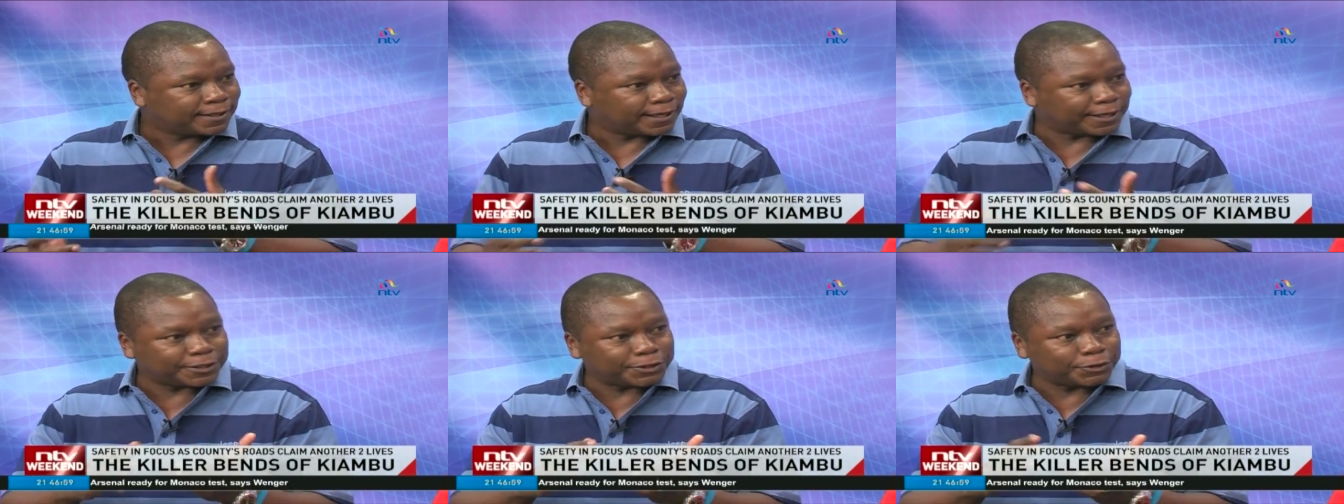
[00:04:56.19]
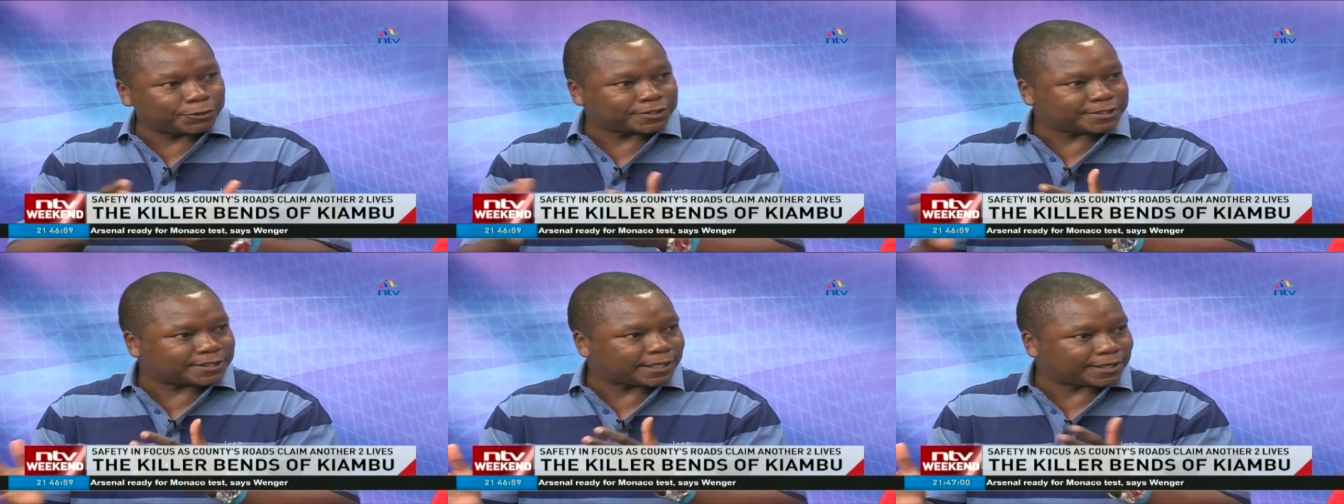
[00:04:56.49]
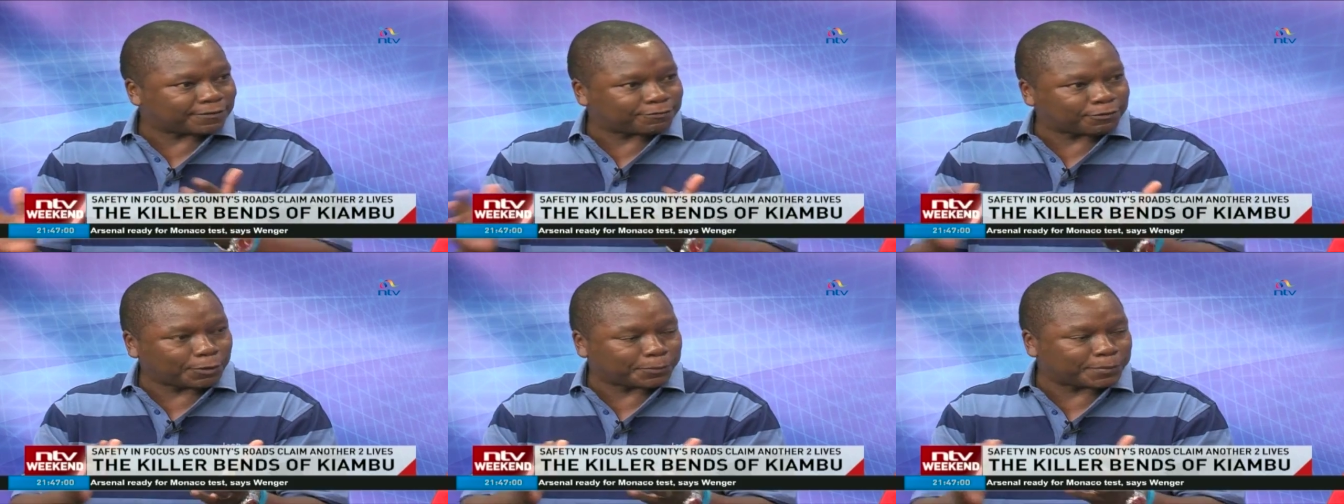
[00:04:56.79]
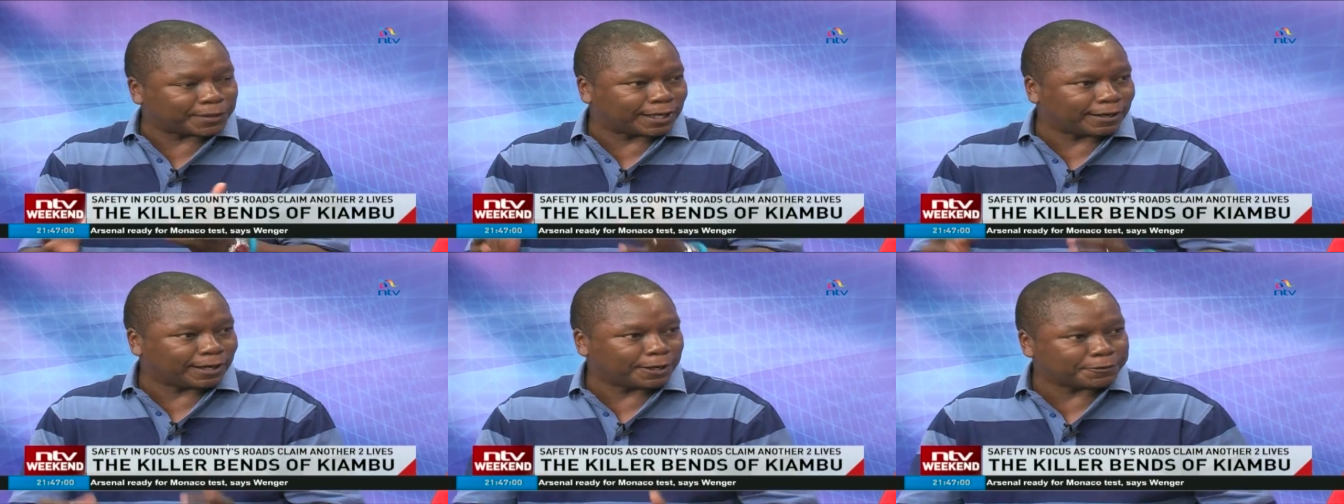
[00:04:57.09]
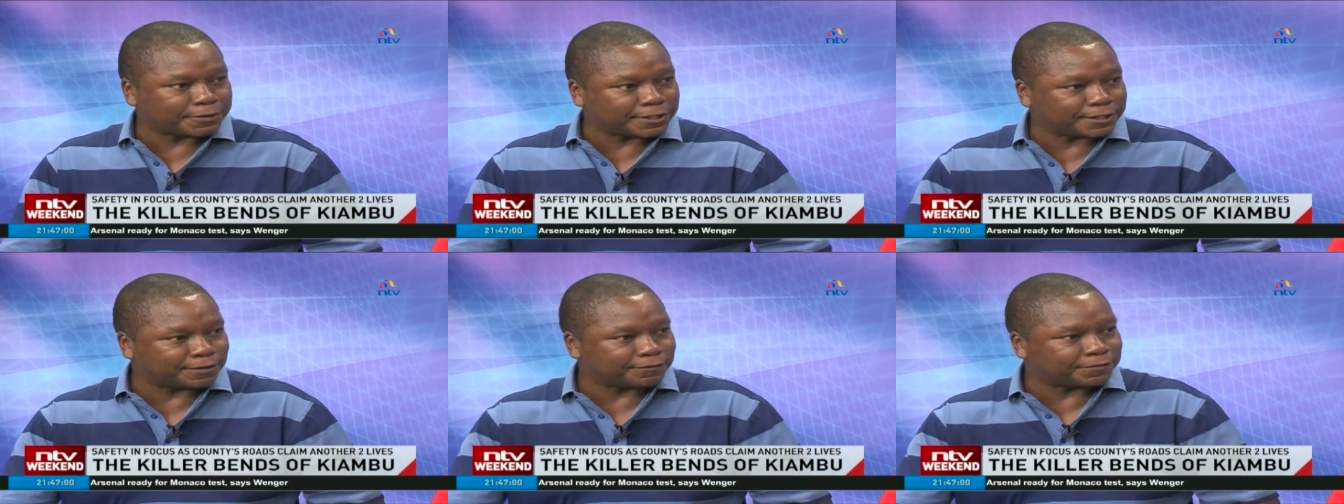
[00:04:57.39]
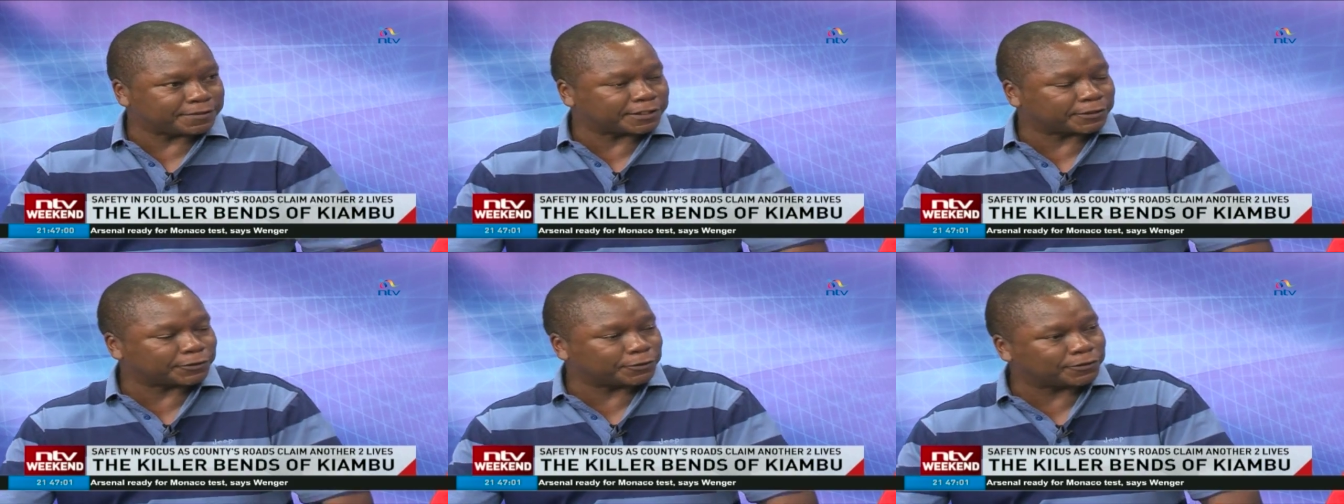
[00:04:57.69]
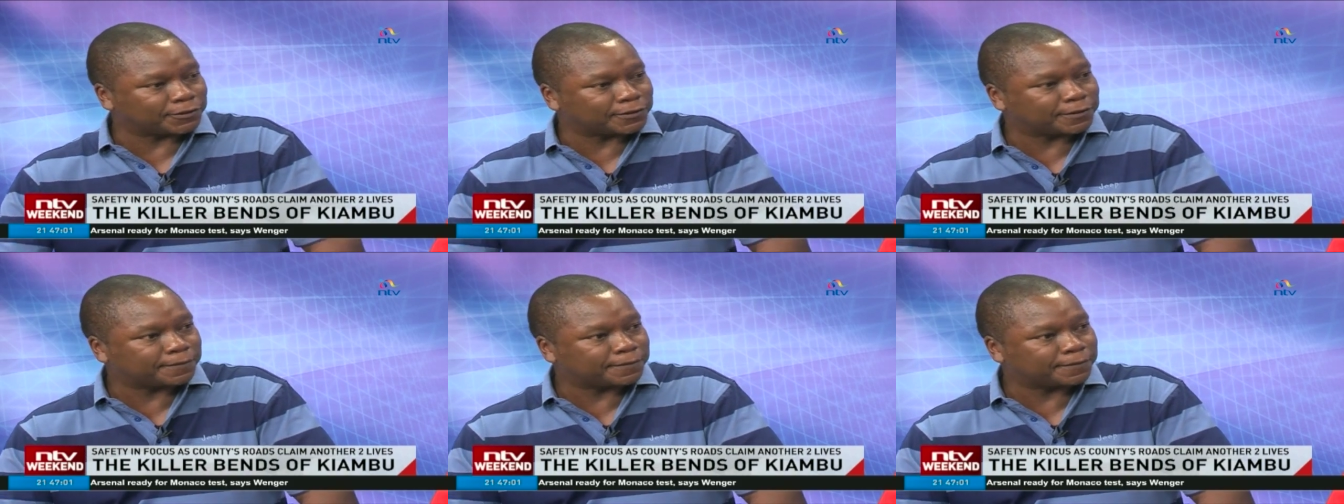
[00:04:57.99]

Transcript: and you don't start flopping around in the vehicle.